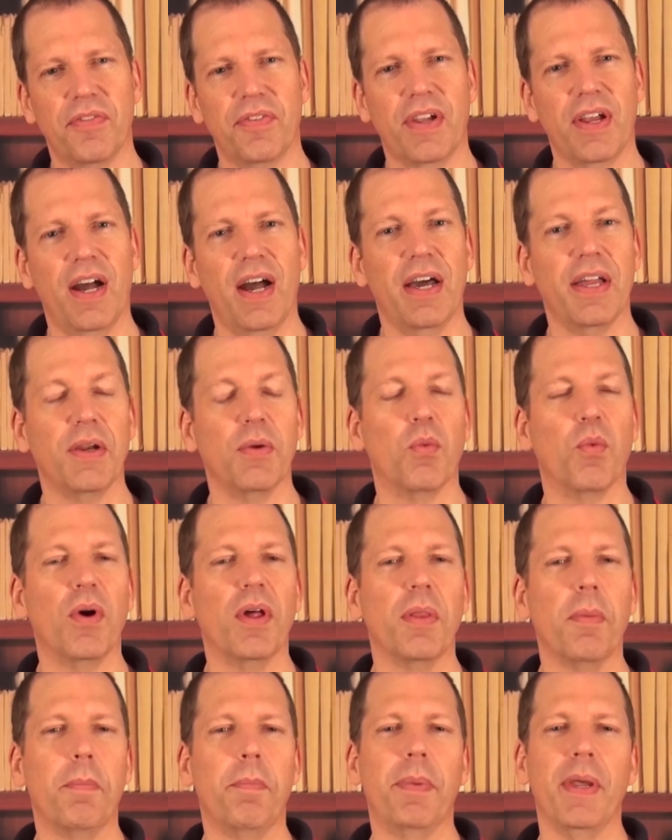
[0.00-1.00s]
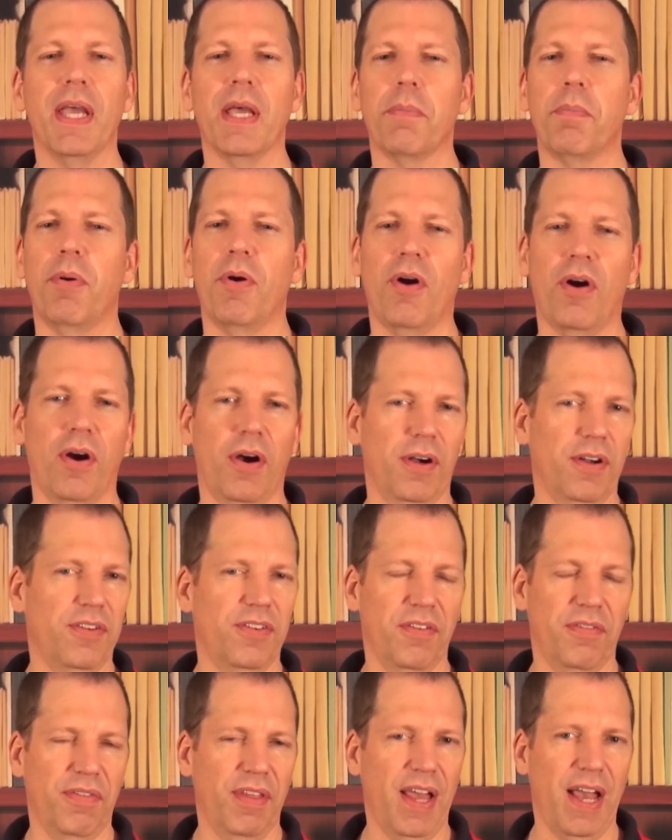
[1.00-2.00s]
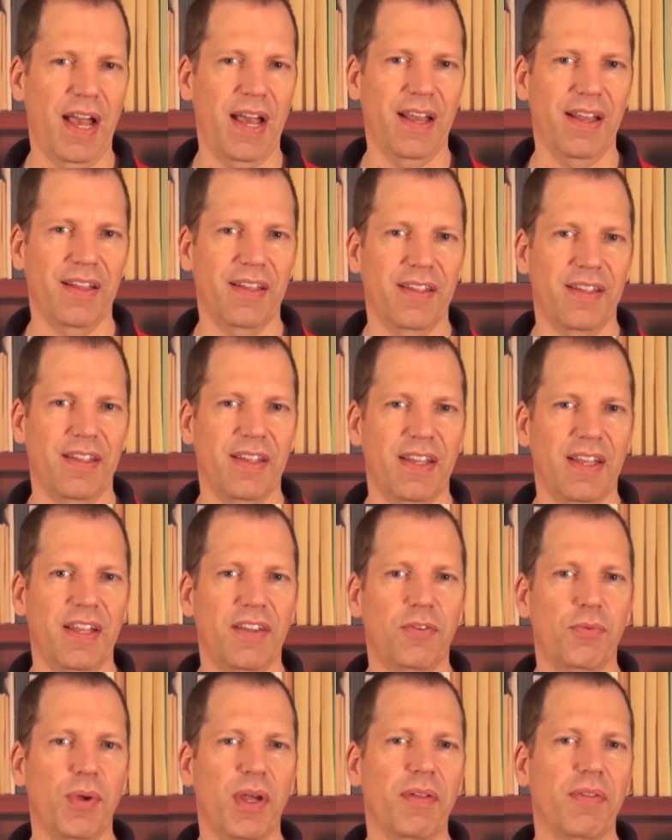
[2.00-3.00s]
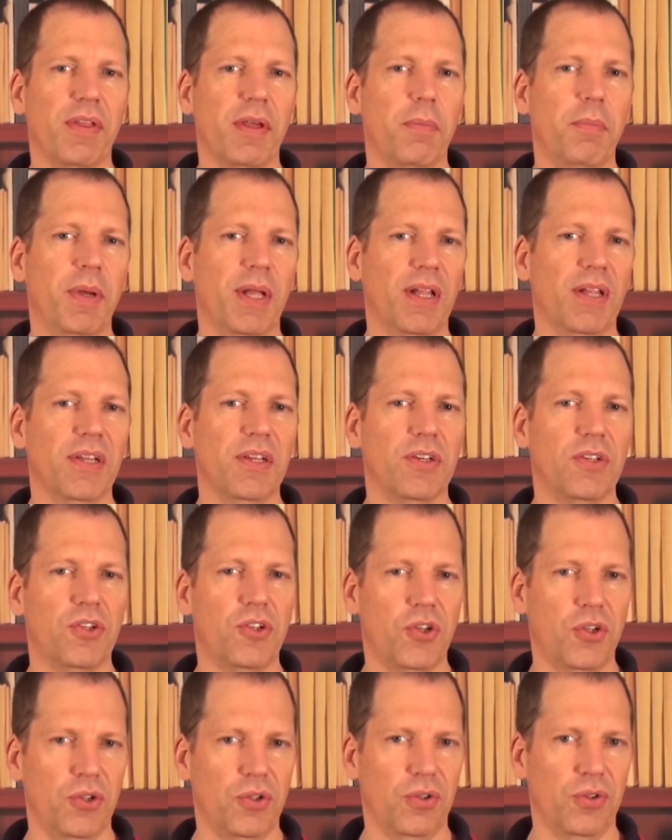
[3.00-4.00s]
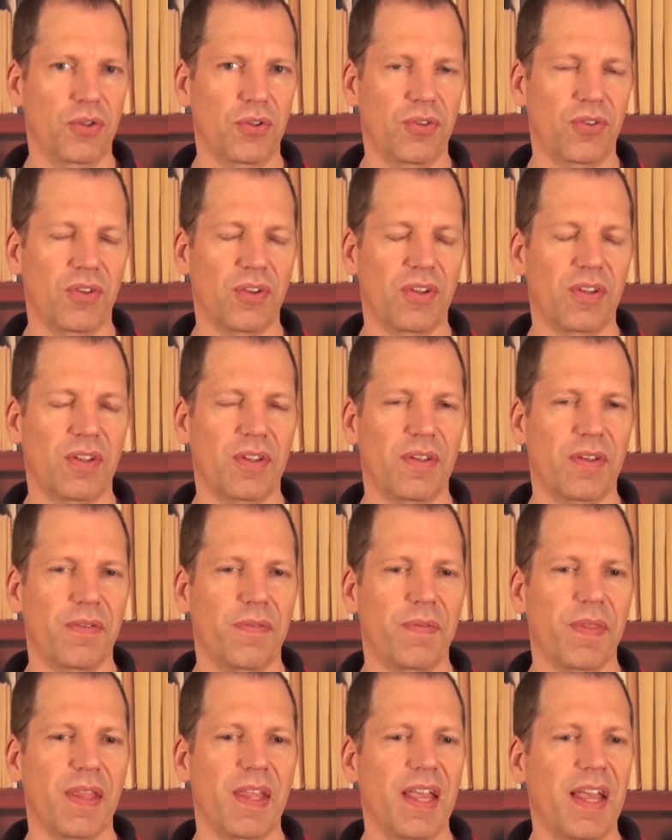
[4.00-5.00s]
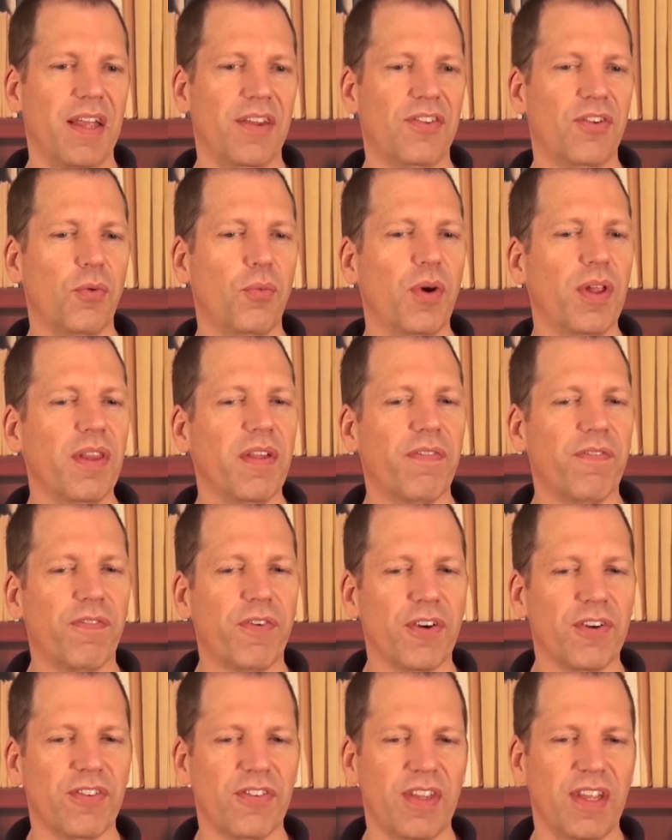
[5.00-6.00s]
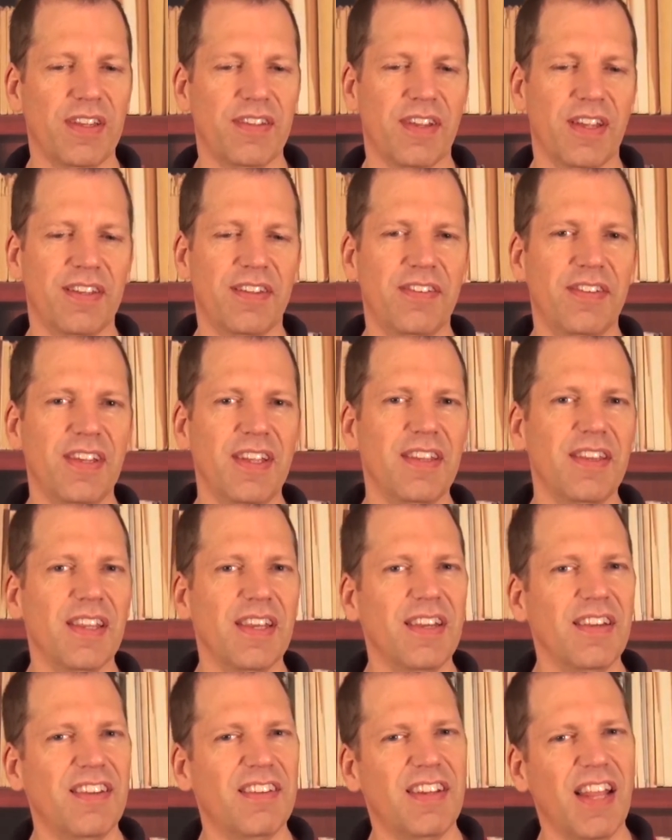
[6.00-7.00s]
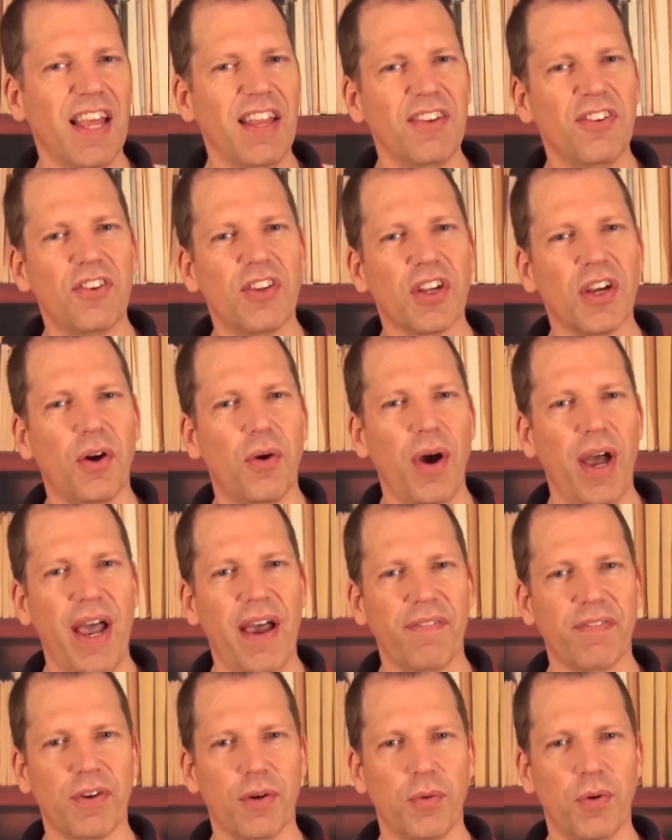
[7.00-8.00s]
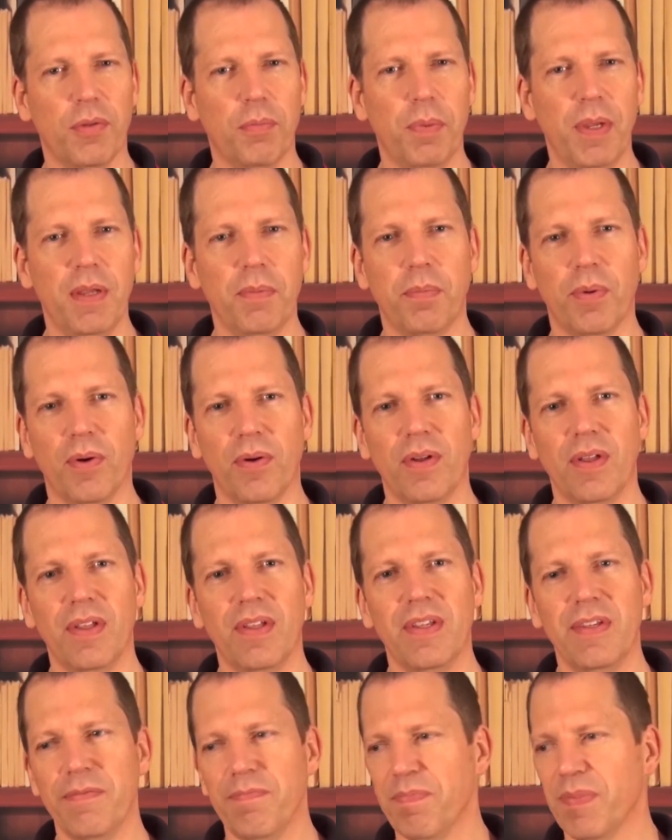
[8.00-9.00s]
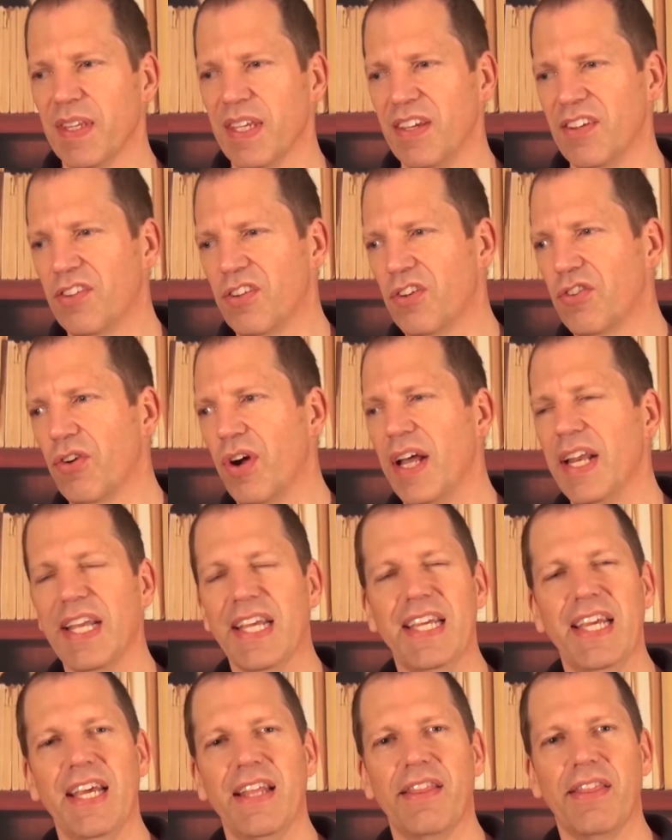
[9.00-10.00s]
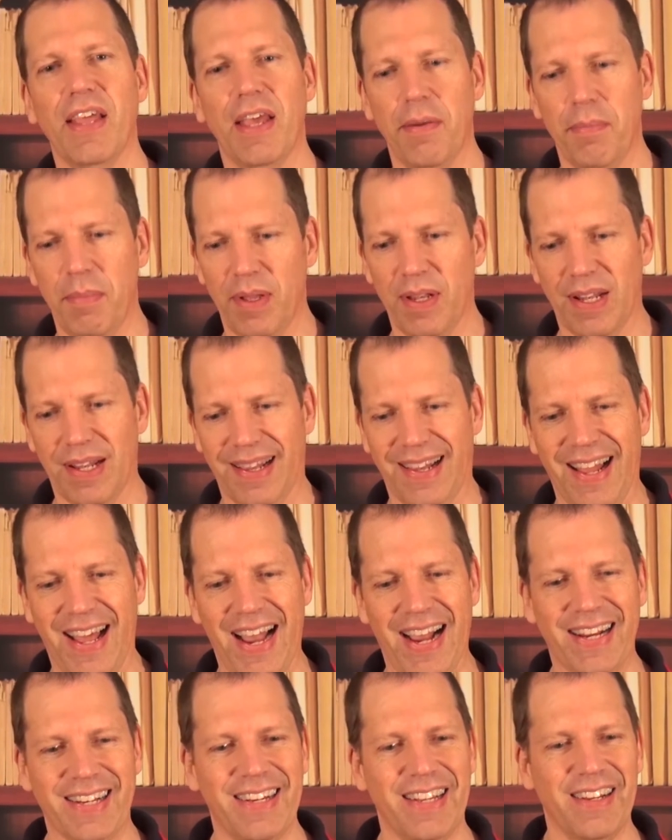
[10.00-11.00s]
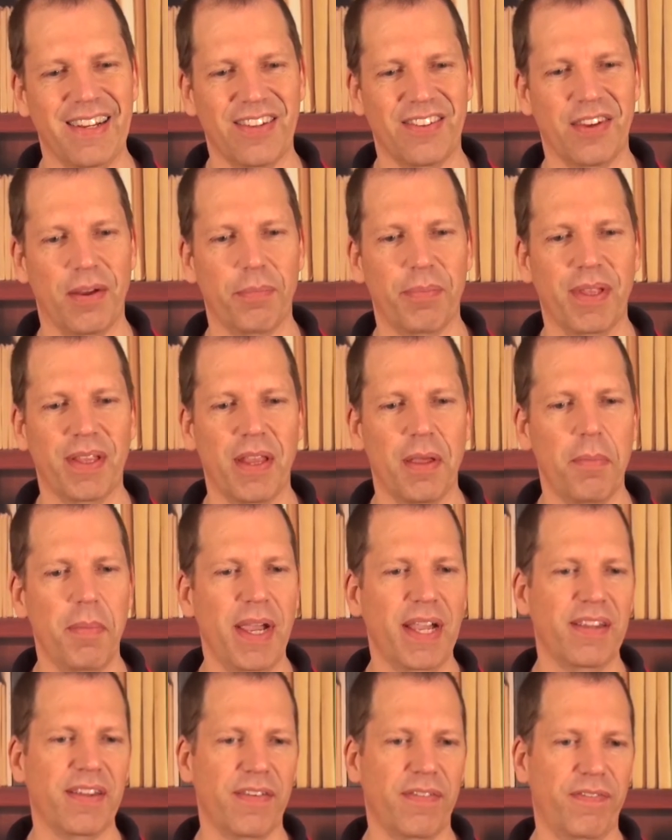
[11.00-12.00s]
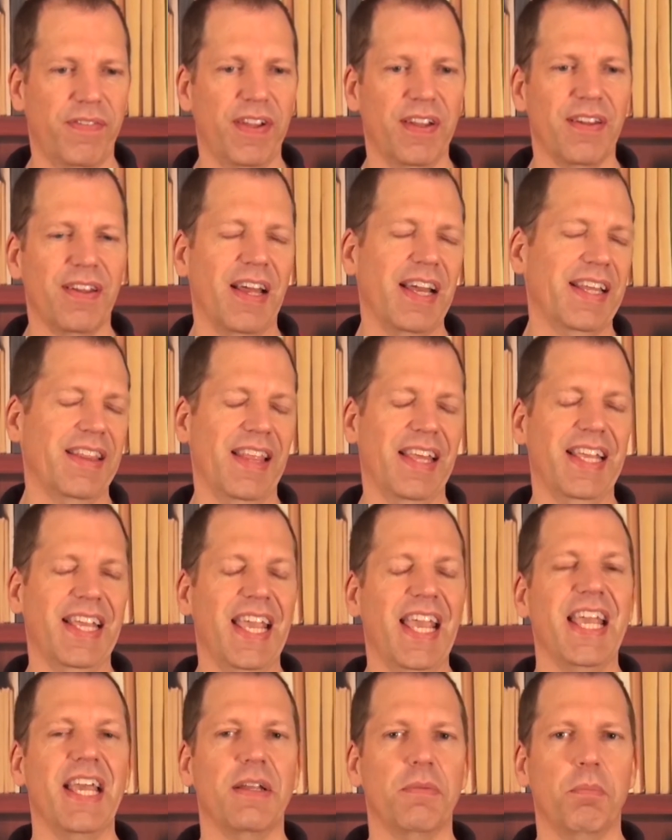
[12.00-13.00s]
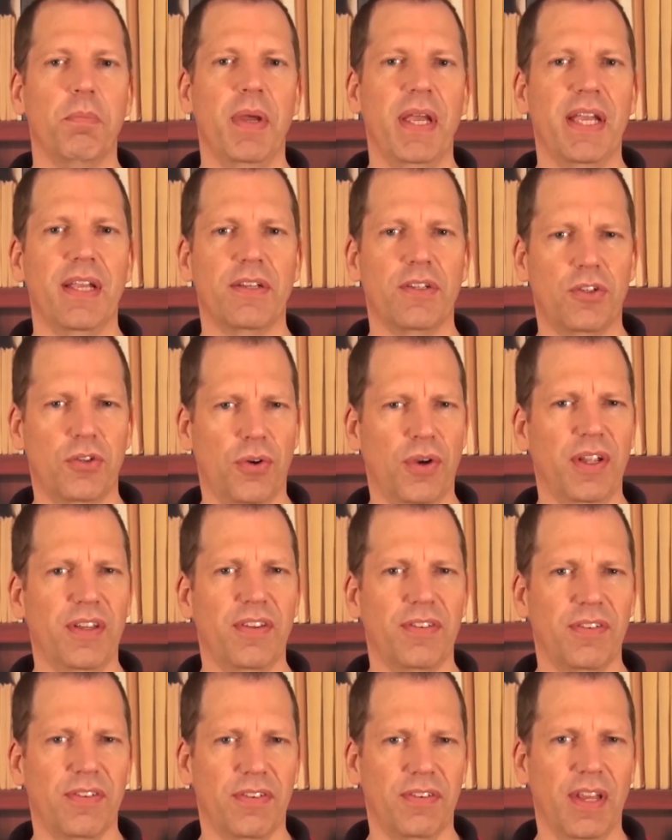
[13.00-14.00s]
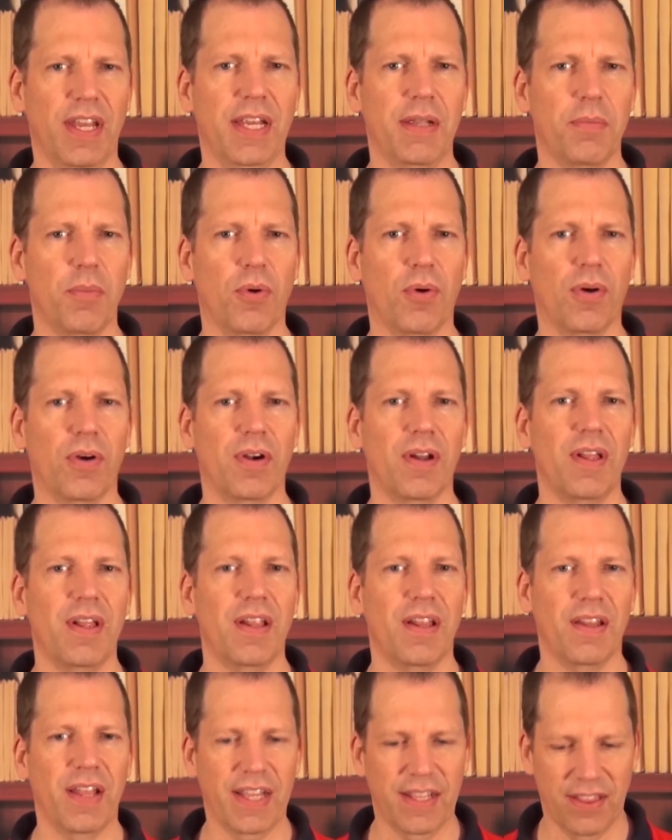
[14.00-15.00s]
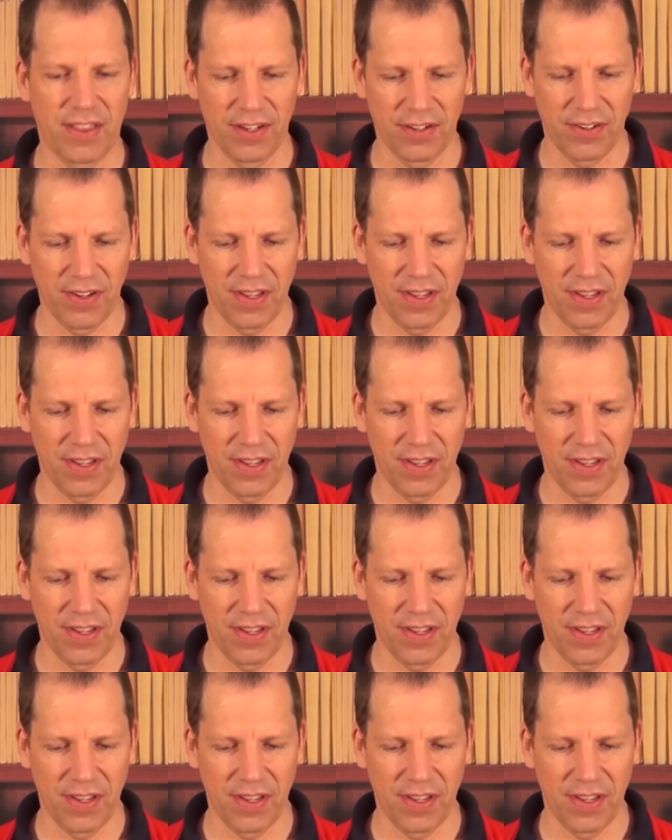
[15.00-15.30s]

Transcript: of God, and one of the big parts of that is we have the ability to choose. And so one of the first things I see that he tends to go after with people is to try to get them locked into something that makes it feel like they can't make choices anymore. Like,